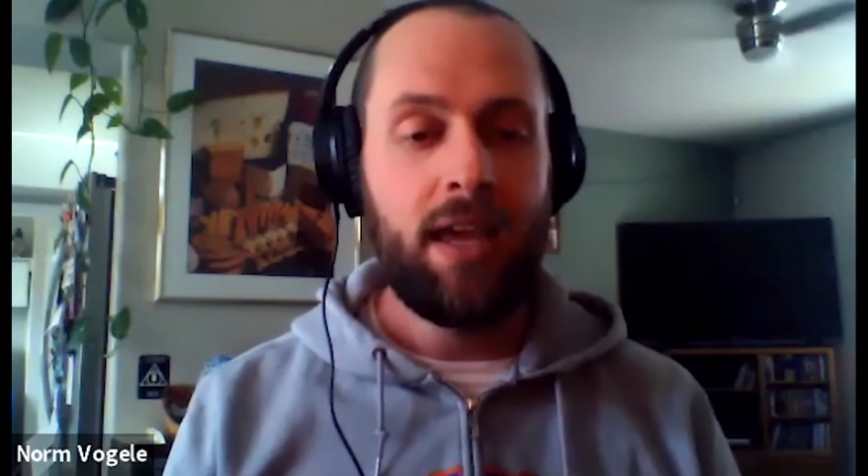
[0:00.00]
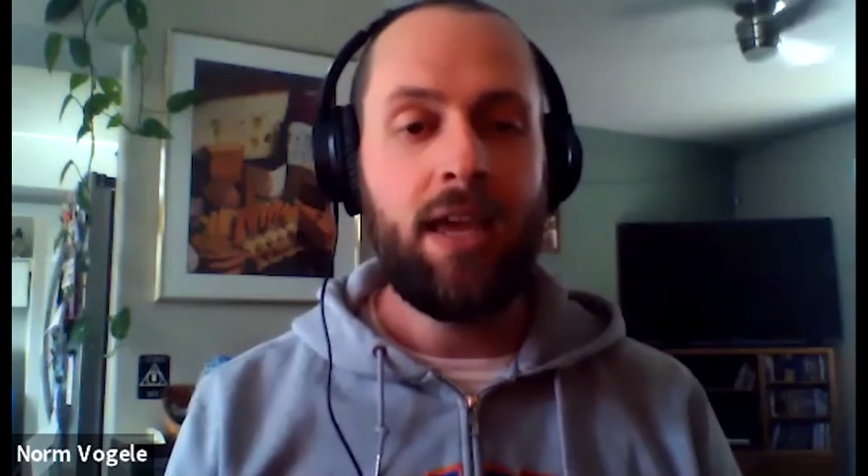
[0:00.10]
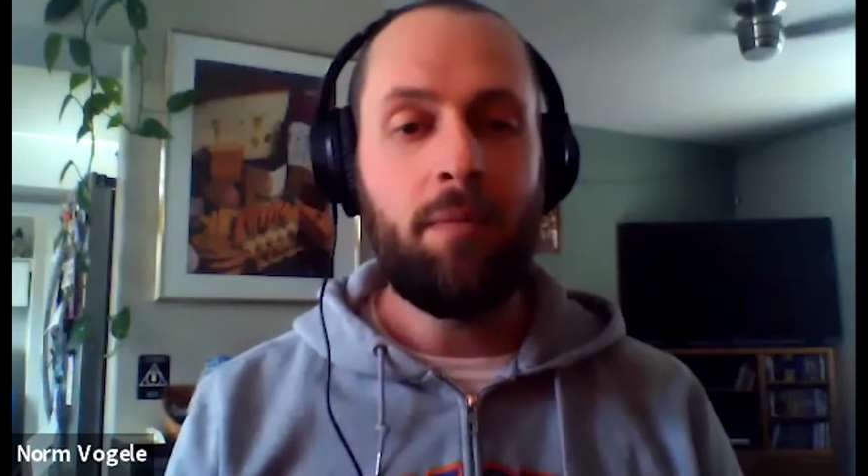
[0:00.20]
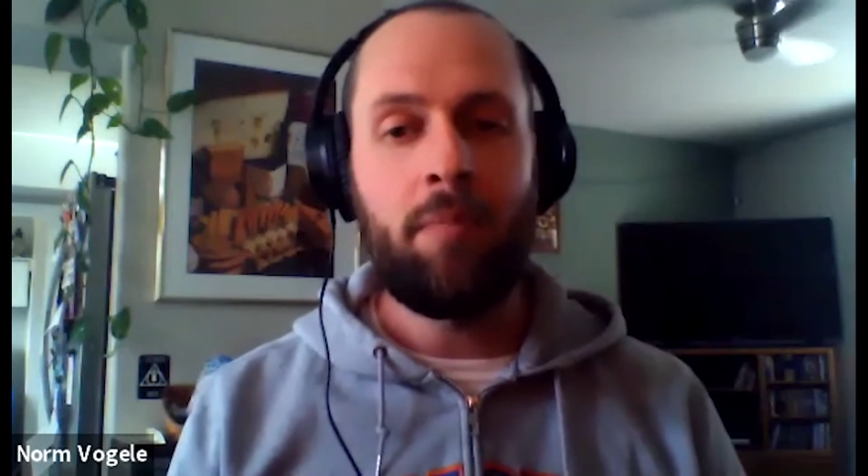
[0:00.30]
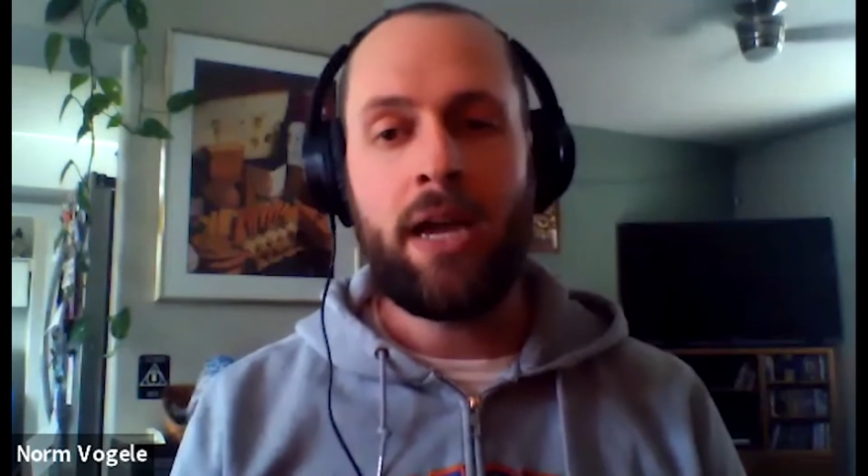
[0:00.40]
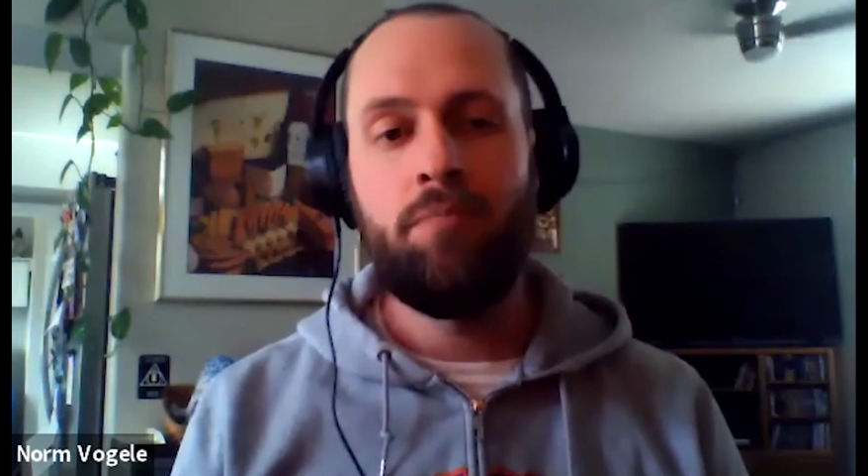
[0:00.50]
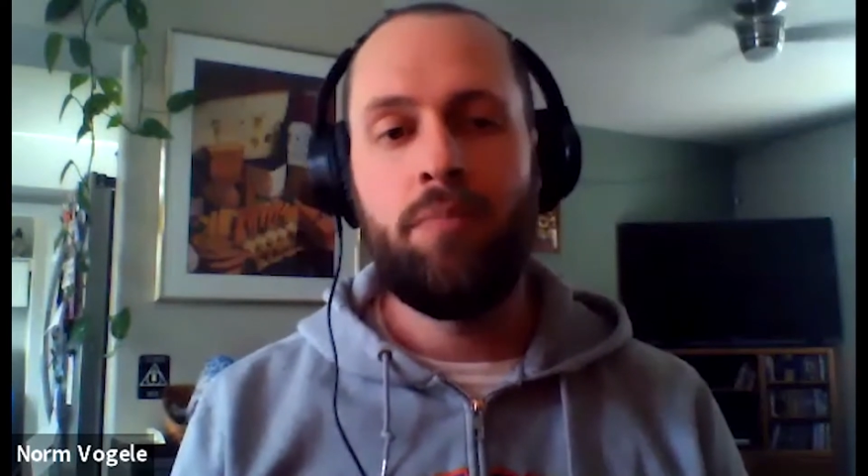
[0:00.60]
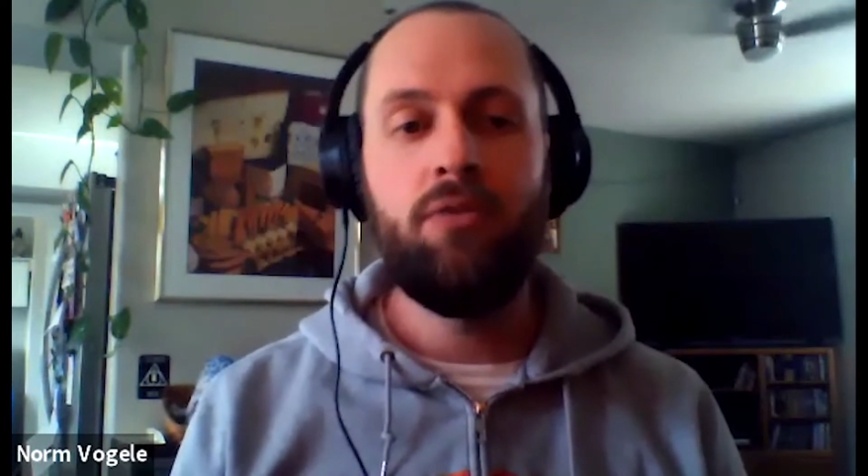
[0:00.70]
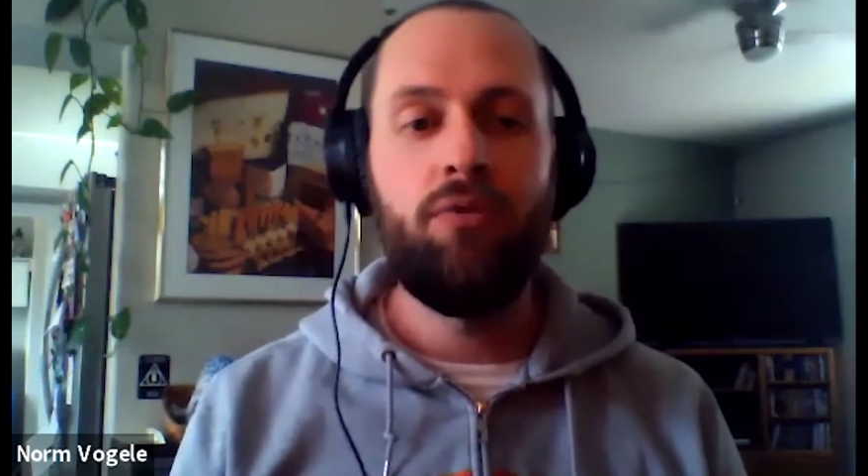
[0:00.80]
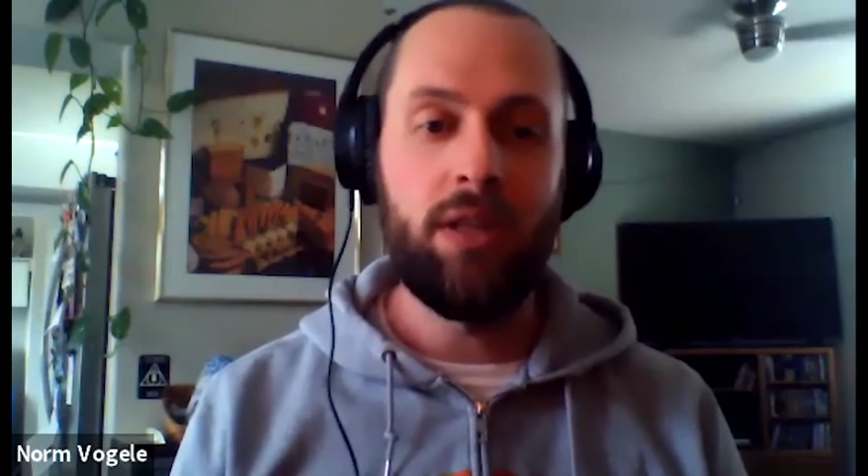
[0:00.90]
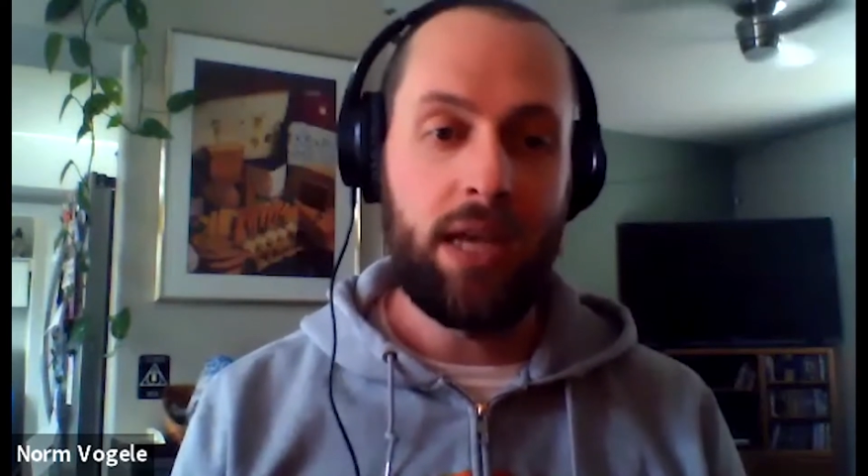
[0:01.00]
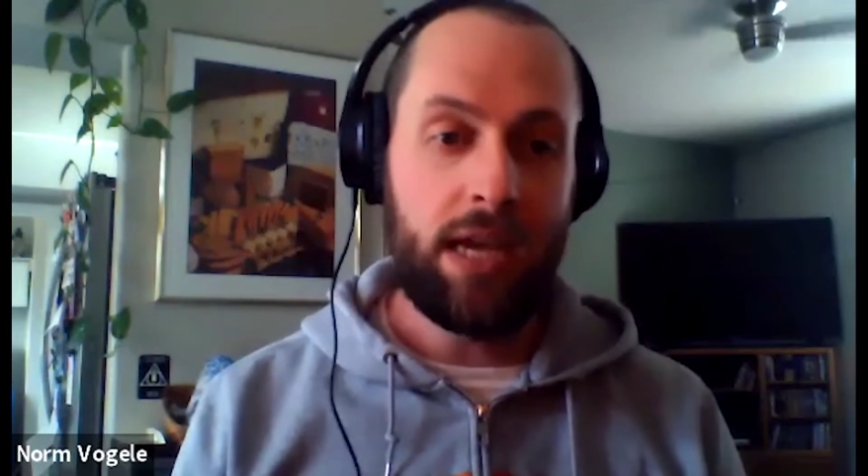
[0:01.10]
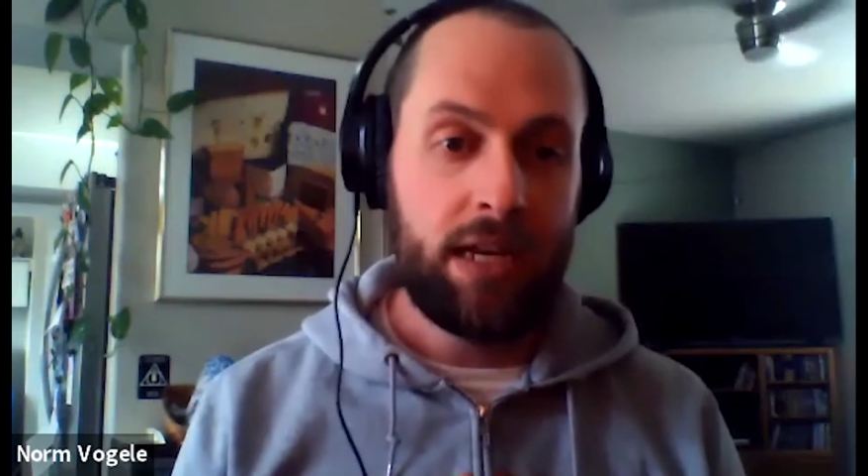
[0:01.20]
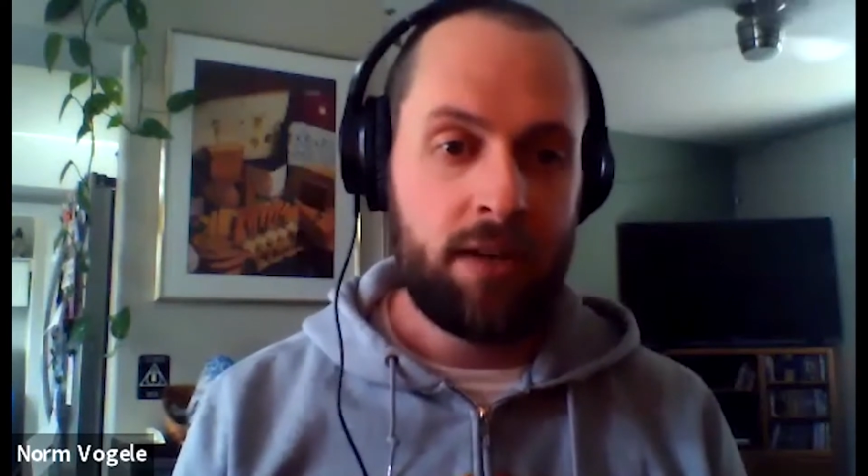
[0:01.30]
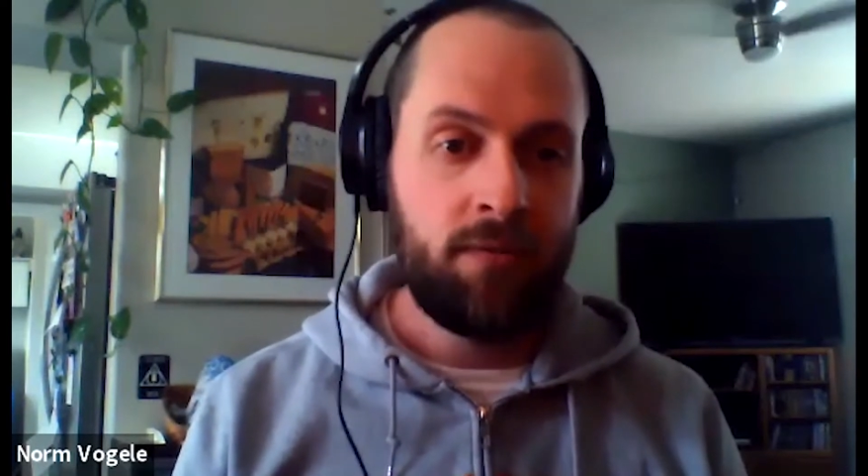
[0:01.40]
It might be
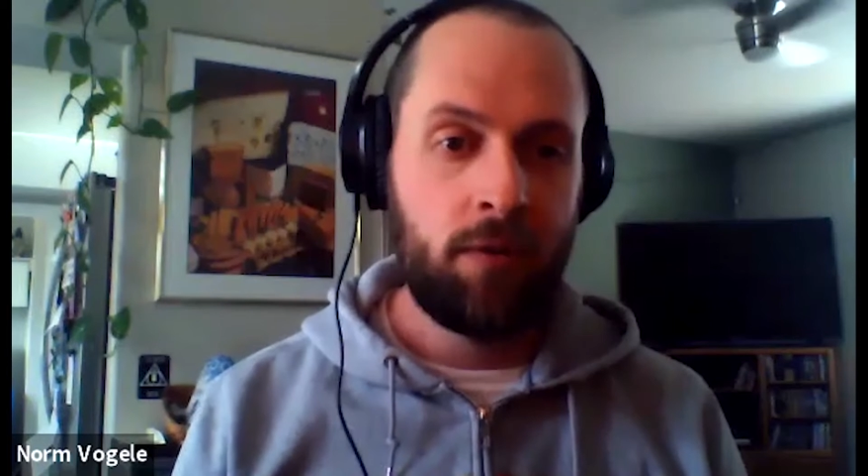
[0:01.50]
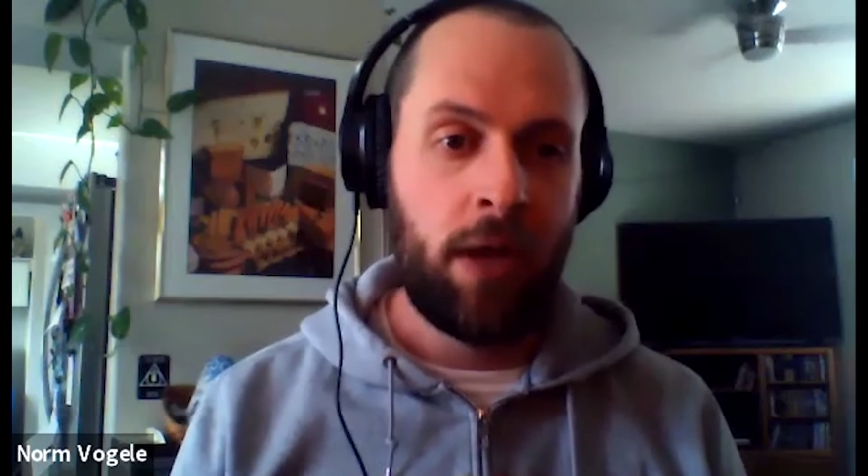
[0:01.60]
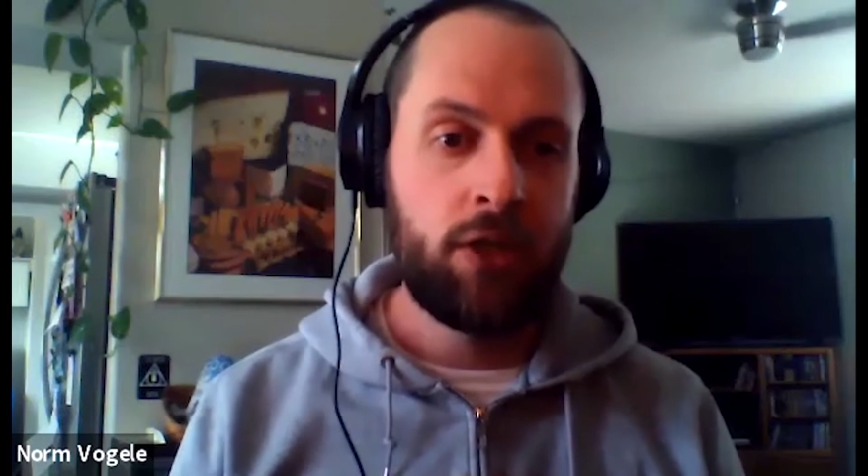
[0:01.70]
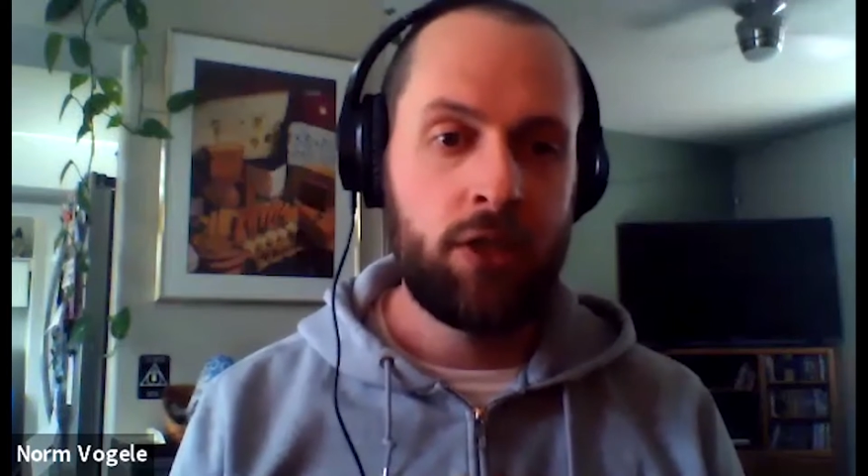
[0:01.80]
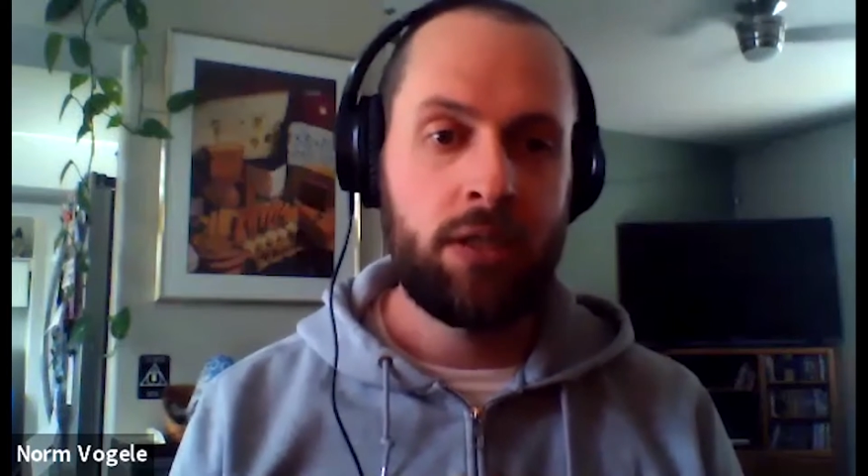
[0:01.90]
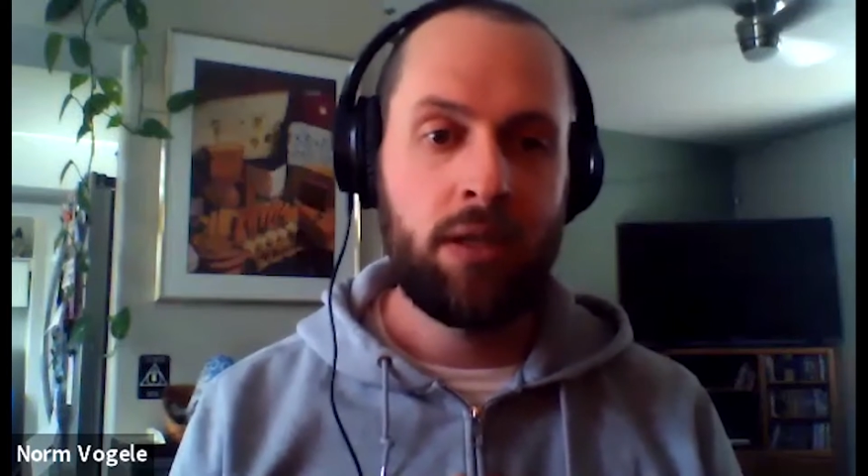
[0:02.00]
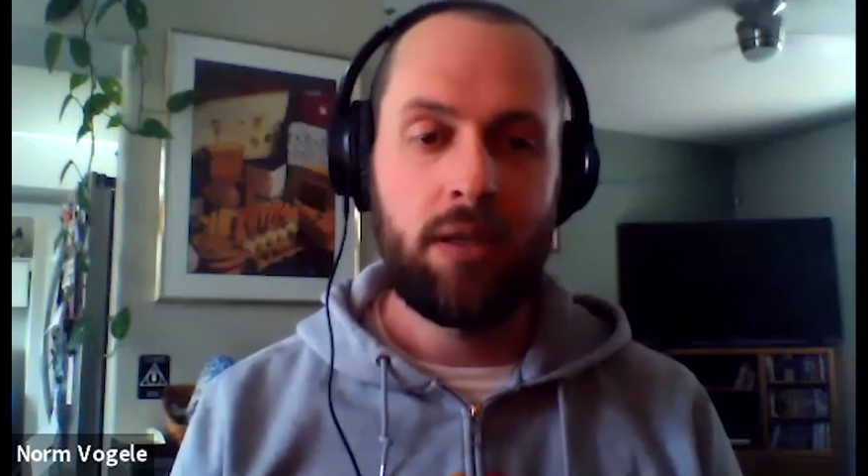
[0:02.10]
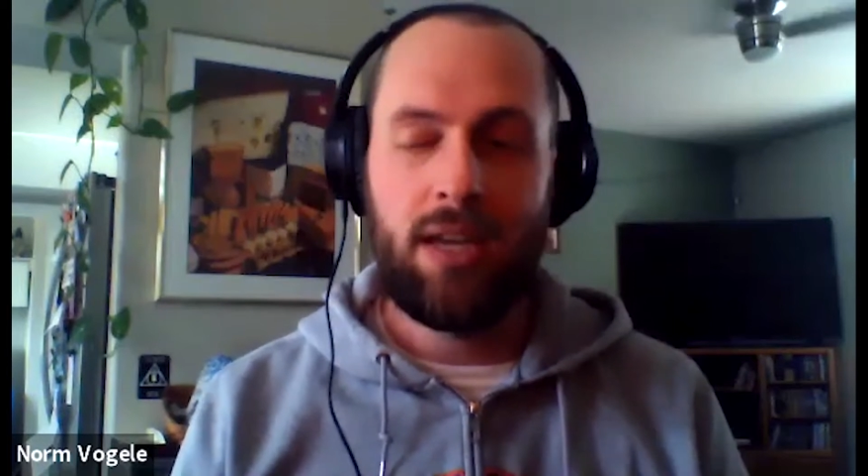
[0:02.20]
related information.